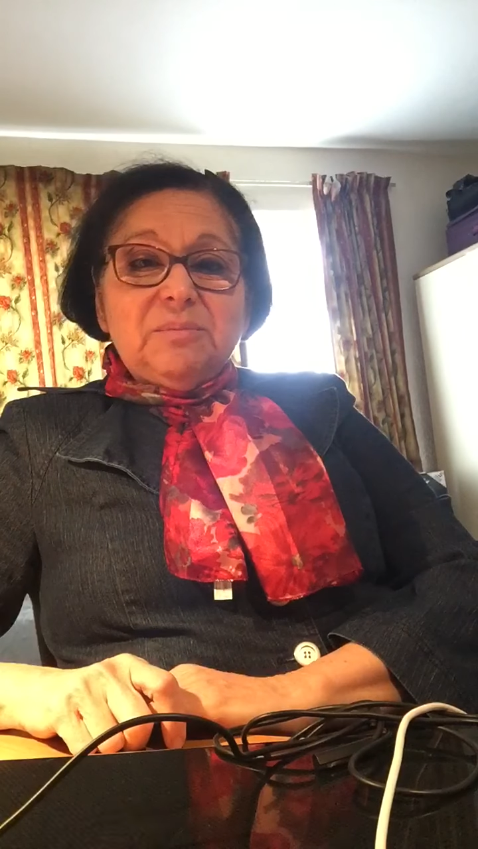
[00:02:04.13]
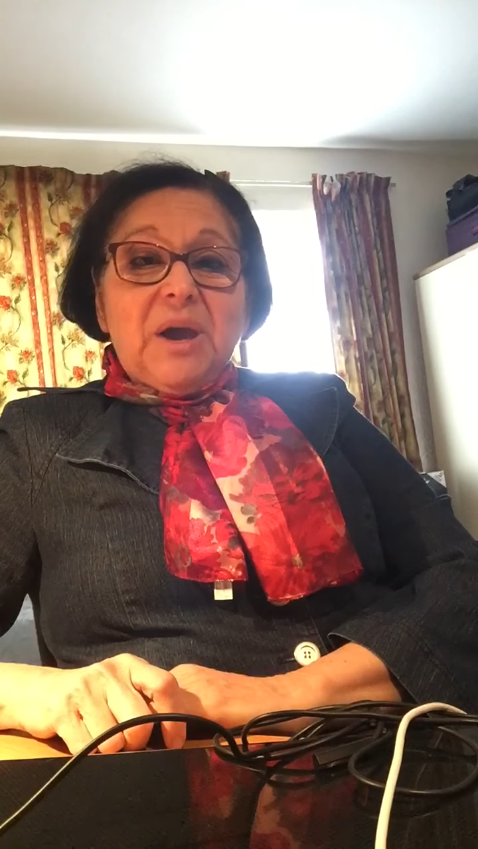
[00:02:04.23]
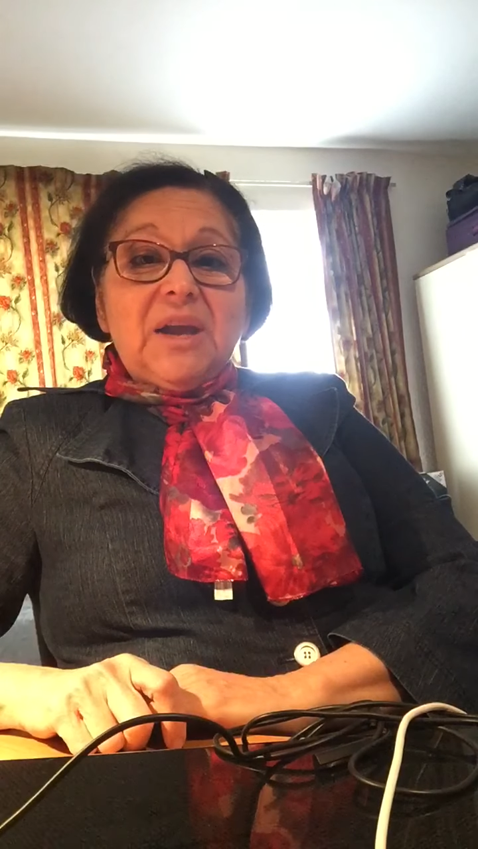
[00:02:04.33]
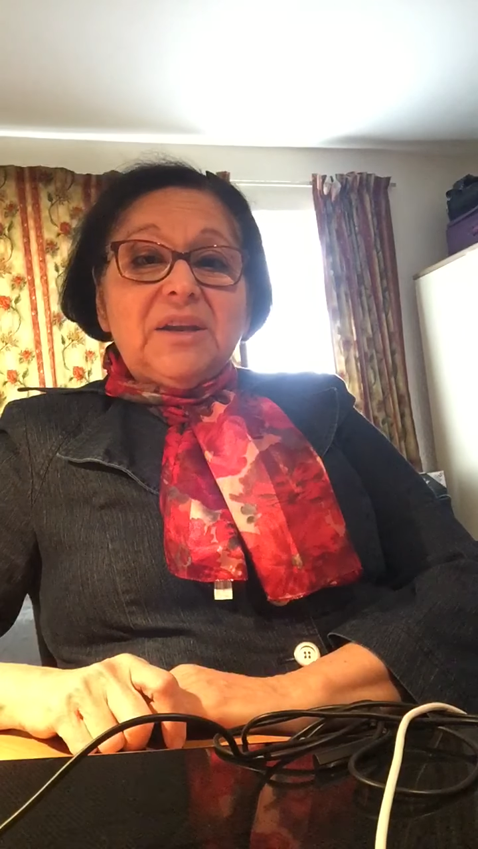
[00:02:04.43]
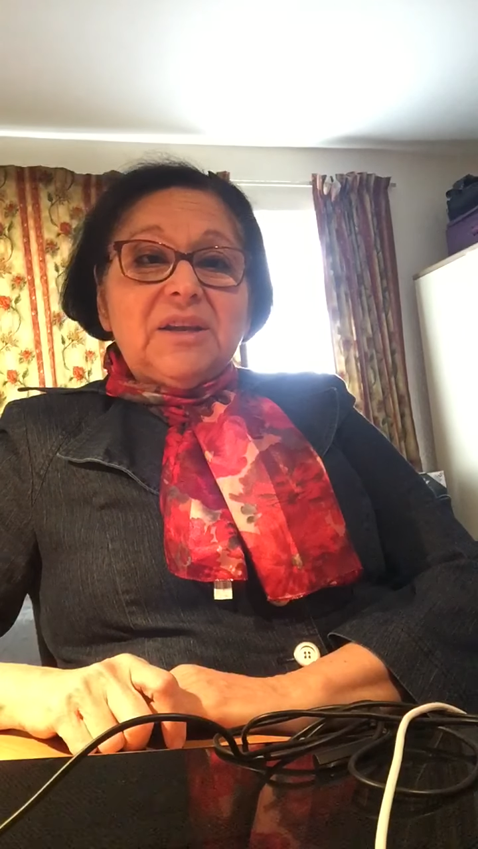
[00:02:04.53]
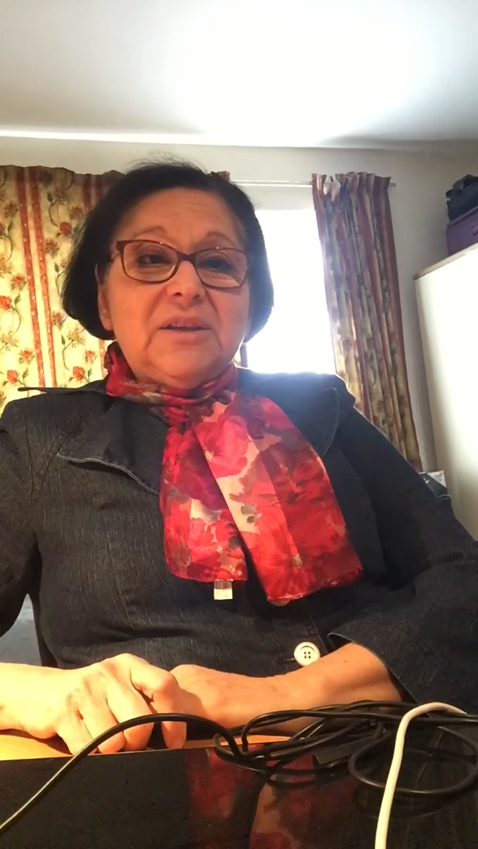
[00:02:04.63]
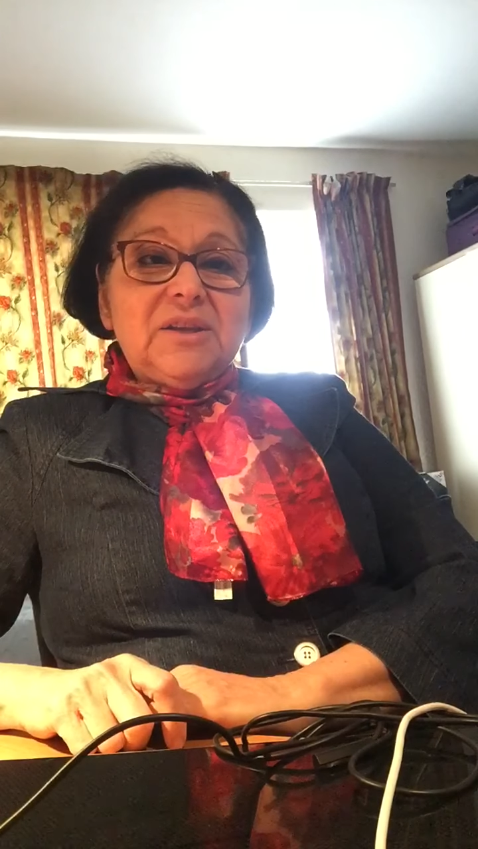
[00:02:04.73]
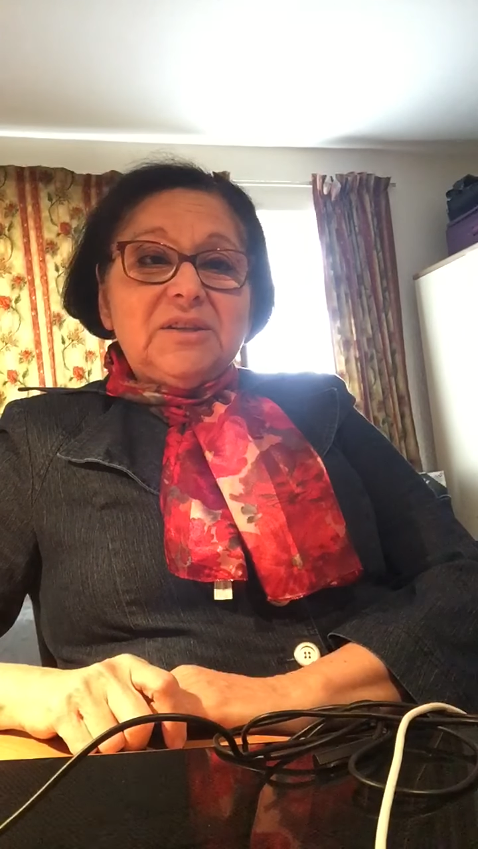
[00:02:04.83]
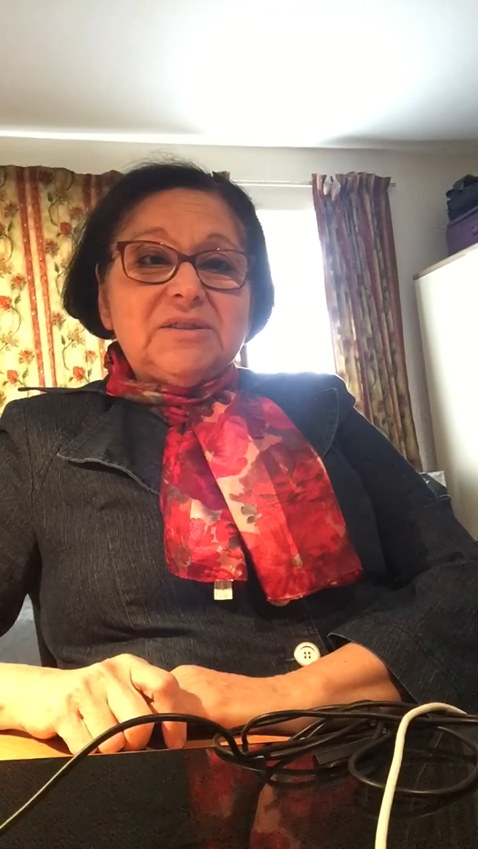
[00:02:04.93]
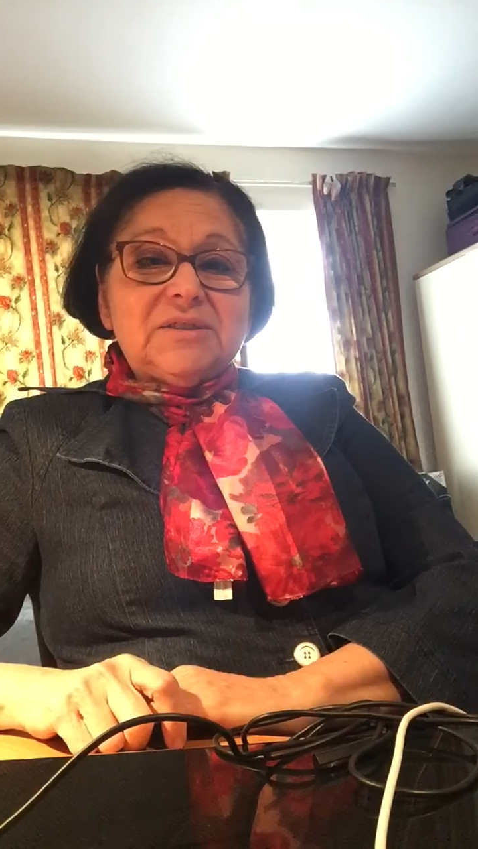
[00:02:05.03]
a
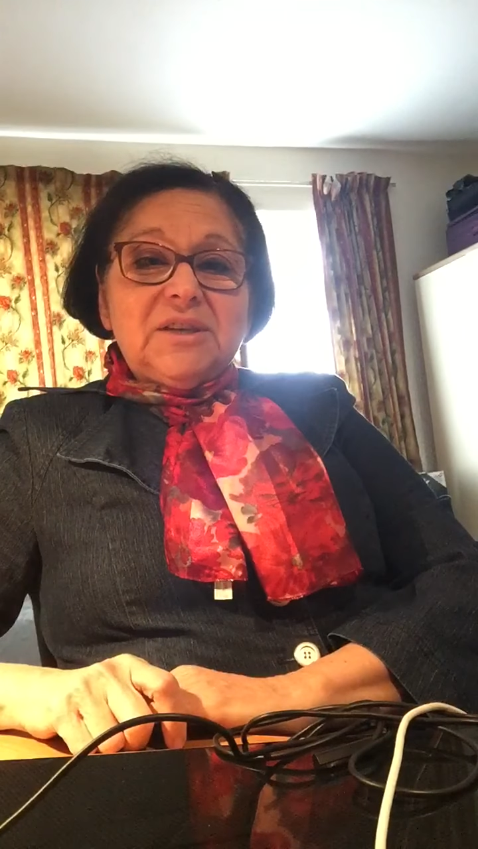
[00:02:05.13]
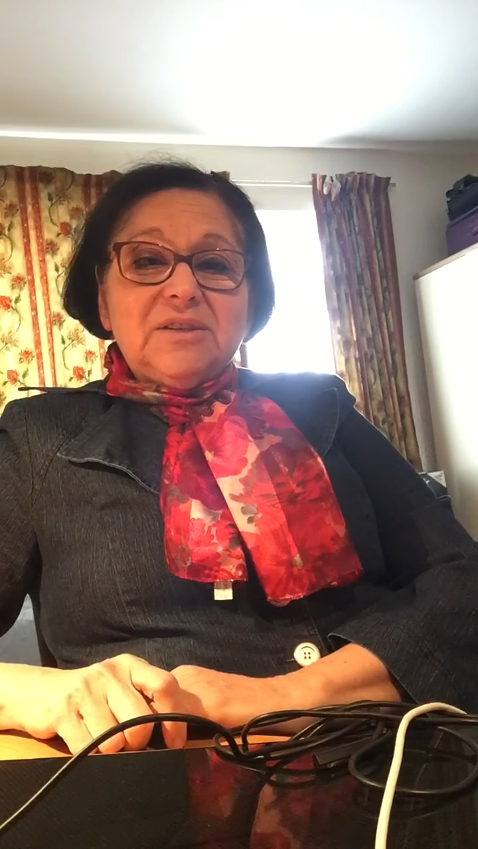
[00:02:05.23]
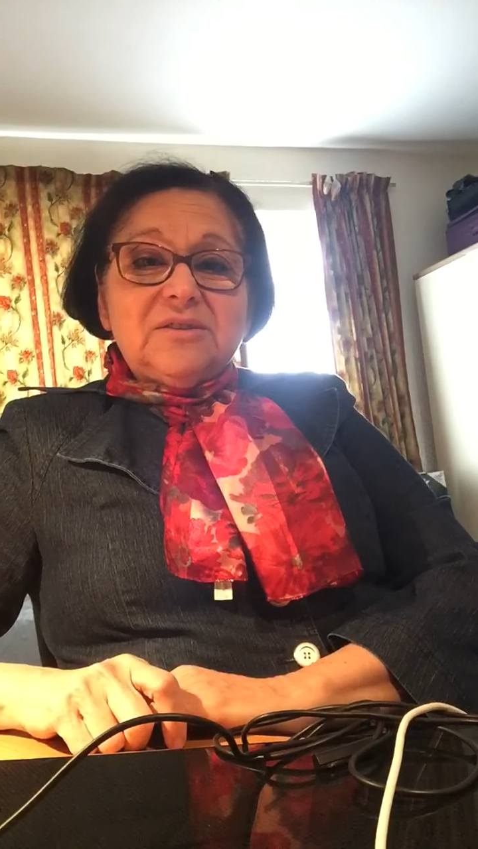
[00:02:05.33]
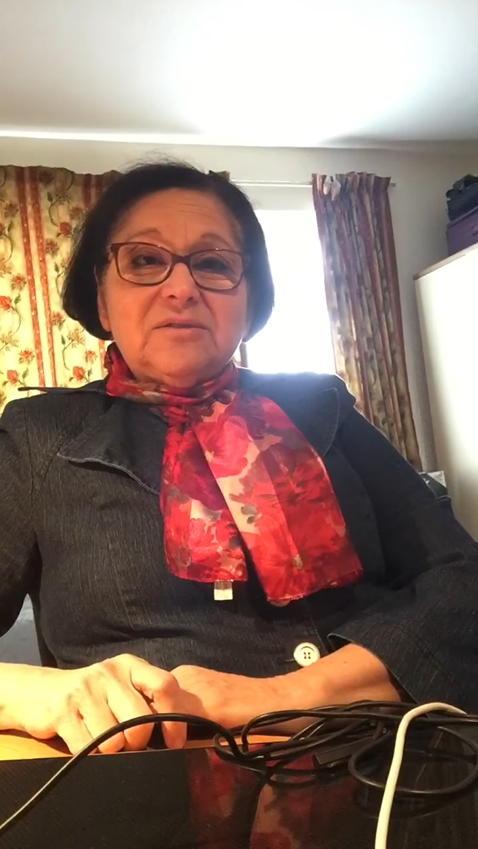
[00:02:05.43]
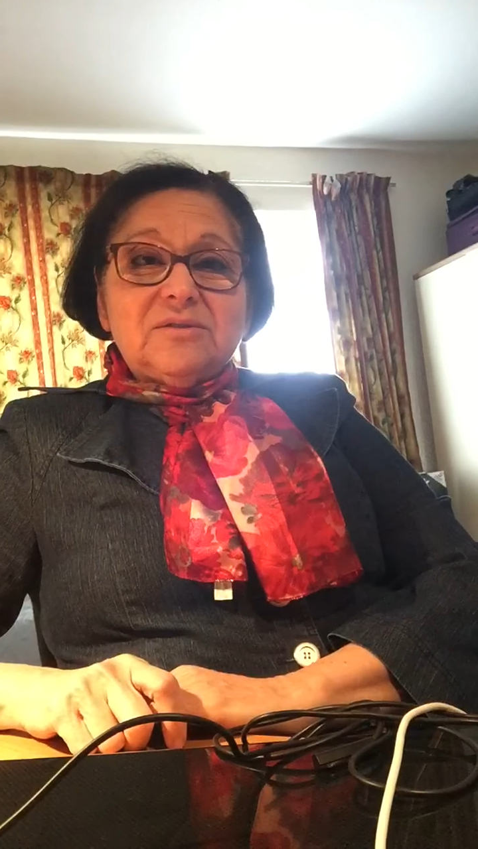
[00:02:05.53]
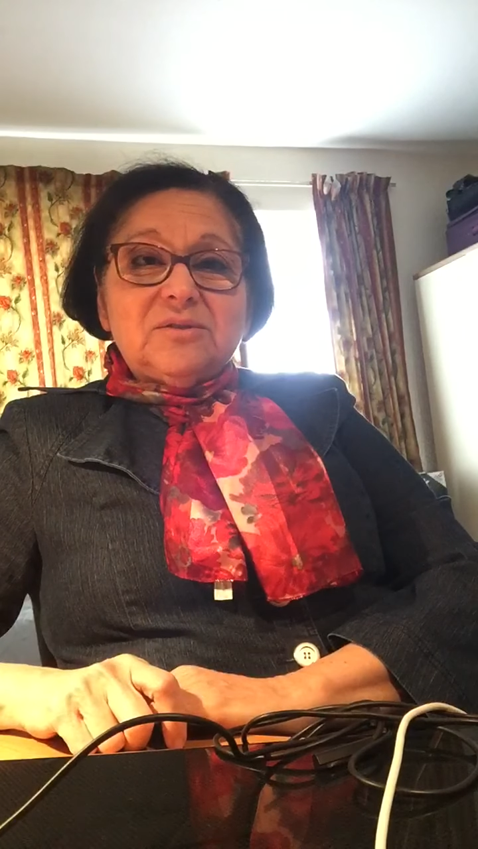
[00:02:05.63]
panicky state